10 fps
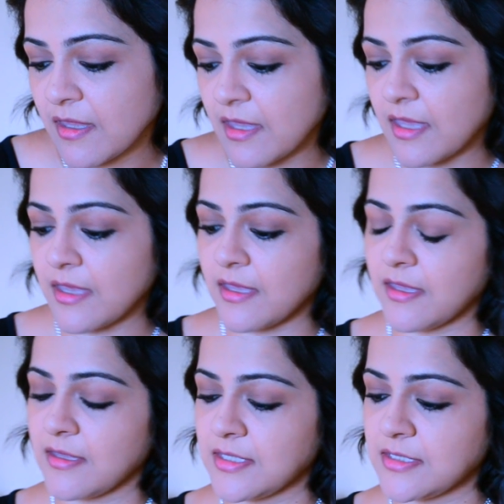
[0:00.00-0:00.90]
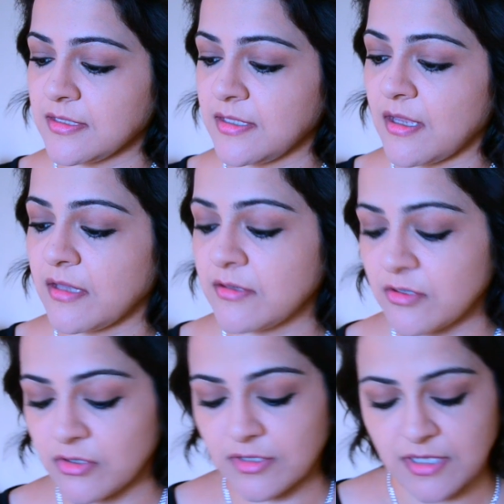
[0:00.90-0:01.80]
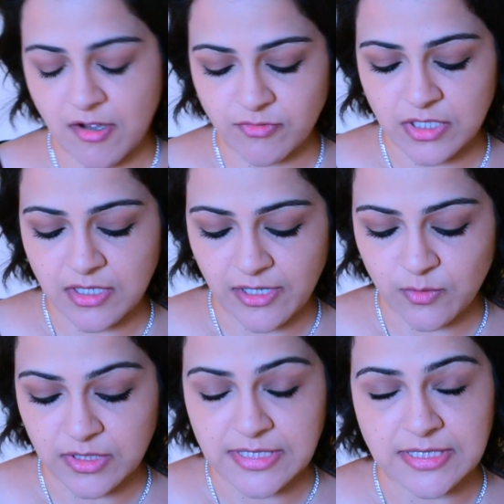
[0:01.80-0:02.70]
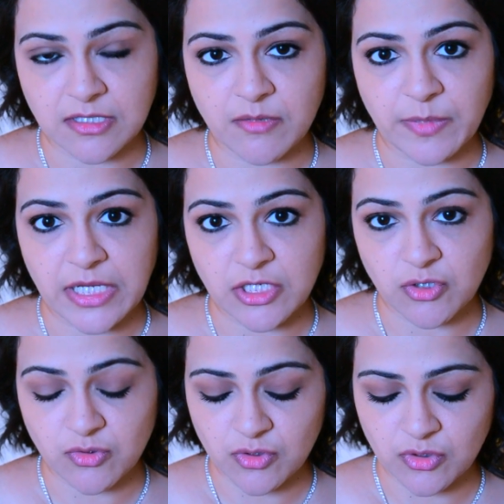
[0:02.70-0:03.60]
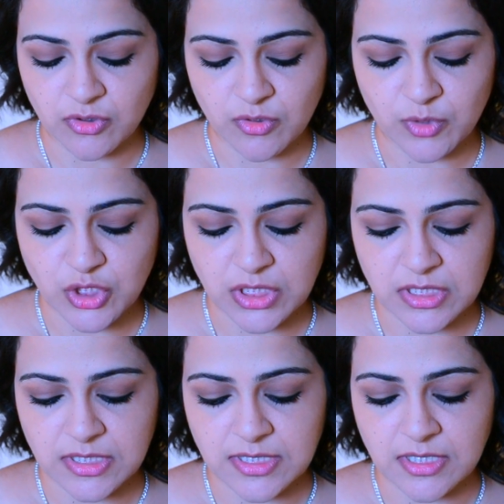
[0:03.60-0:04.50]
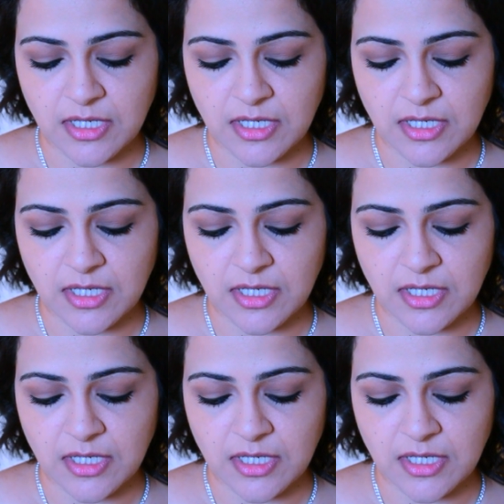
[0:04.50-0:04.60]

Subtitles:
And the other look that I really like with this is a complete nude look, which is